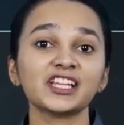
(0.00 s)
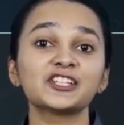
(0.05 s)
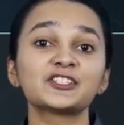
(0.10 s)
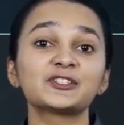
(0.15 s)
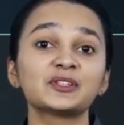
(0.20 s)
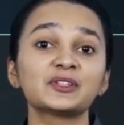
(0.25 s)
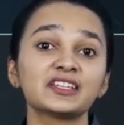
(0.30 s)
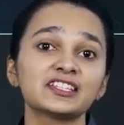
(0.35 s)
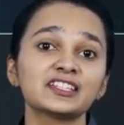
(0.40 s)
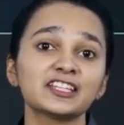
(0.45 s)

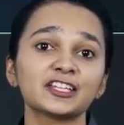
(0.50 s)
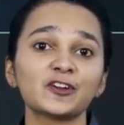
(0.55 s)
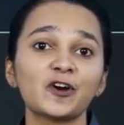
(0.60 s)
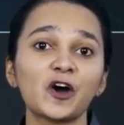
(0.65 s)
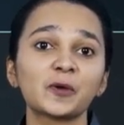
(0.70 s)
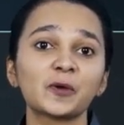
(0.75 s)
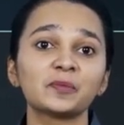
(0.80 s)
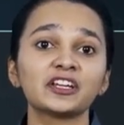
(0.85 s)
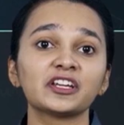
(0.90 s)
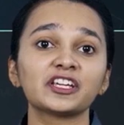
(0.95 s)
So this
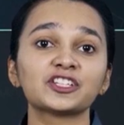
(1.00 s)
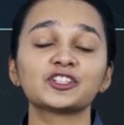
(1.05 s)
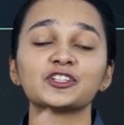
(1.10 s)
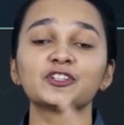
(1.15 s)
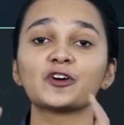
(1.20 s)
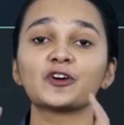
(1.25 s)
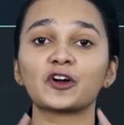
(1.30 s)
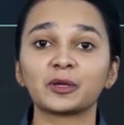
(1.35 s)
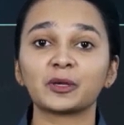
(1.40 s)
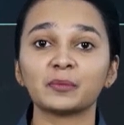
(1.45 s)

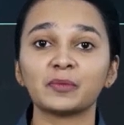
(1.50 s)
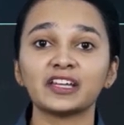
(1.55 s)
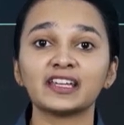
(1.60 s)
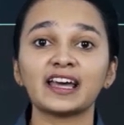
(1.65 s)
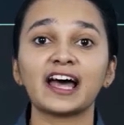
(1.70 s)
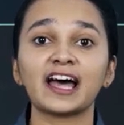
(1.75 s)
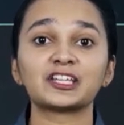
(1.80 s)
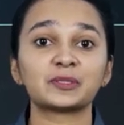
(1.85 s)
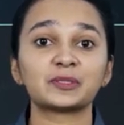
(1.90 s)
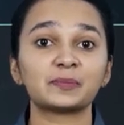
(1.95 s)
incorporation document
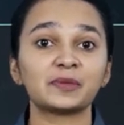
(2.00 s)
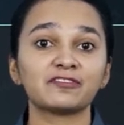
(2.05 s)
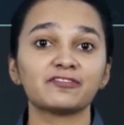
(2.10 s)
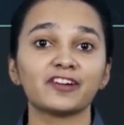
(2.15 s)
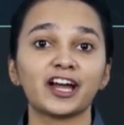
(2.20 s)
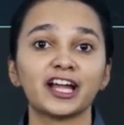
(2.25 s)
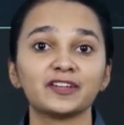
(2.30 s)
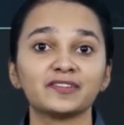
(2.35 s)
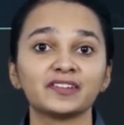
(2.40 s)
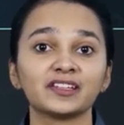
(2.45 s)
has to be
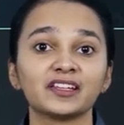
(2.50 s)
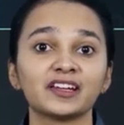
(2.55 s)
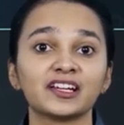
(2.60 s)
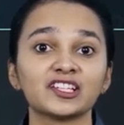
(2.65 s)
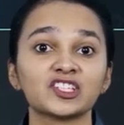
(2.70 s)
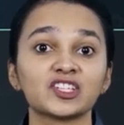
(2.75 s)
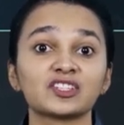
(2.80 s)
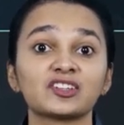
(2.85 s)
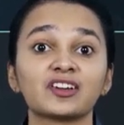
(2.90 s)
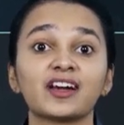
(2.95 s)
filed with the
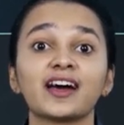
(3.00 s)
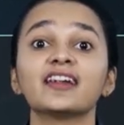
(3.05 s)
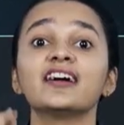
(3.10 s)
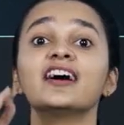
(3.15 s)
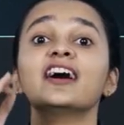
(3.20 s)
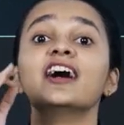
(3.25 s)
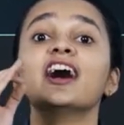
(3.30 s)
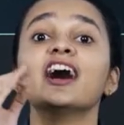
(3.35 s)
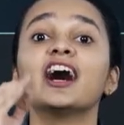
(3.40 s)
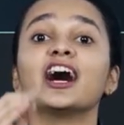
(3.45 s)
registrar
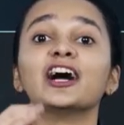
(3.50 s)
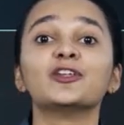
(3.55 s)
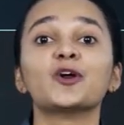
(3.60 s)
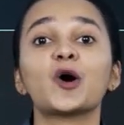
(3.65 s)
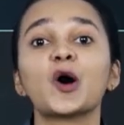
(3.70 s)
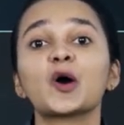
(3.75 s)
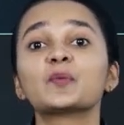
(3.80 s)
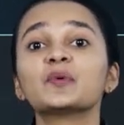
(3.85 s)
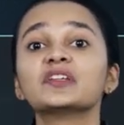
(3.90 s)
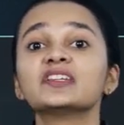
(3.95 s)

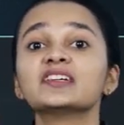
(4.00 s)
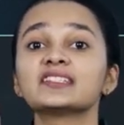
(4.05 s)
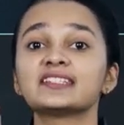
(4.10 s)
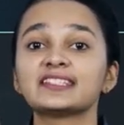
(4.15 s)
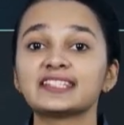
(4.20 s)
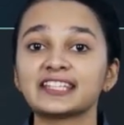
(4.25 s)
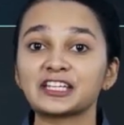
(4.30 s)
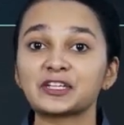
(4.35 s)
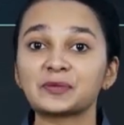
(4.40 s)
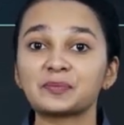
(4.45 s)
along with a
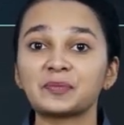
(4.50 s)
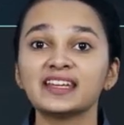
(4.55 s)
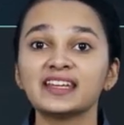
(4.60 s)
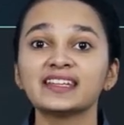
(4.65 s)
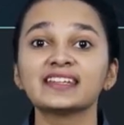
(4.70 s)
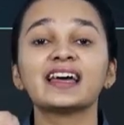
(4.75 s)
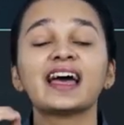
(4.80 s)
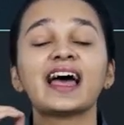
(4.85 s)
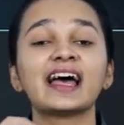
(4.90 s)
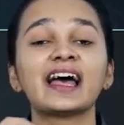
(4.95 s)

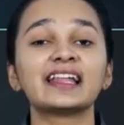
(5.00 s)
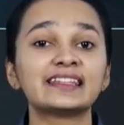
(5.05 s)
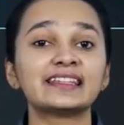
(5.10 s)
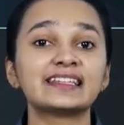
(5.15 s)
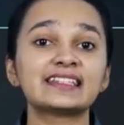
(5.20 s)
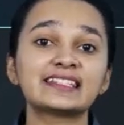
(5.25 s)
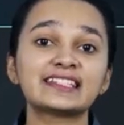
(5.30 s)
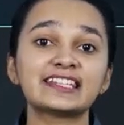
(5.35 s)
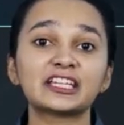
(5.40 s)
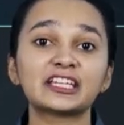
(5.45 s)
statement and
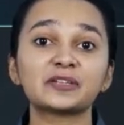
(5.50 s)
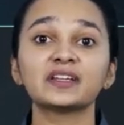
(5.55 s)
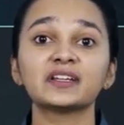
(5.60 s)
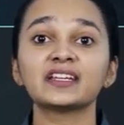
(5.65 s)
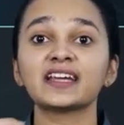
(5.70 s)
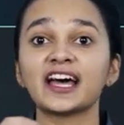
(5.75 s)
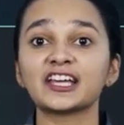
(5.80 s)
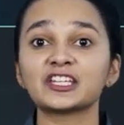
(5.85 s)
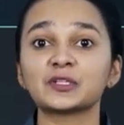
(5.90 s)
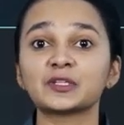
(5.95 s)
this
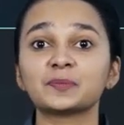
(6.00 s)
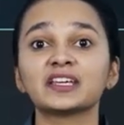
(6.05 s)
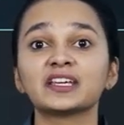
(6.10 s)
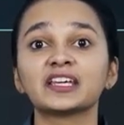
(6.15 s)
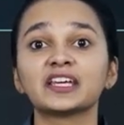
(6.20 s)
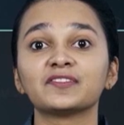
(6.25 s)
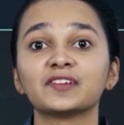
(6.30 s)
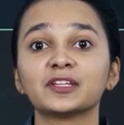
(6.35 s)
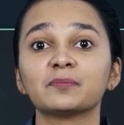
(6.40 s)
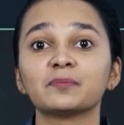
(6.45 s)
statement has to be
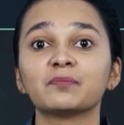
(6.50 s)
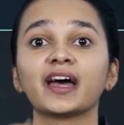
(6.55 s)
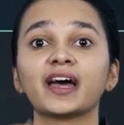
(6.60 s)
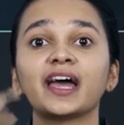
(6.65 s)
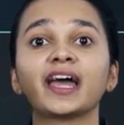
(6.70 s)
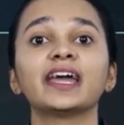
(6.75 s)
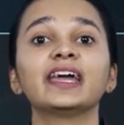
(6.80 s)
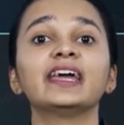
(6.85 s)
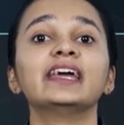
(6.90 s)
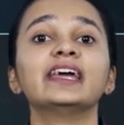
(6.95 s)
given
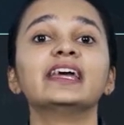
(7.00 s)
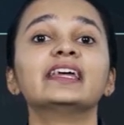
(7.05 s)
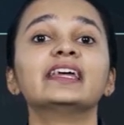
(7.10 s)
by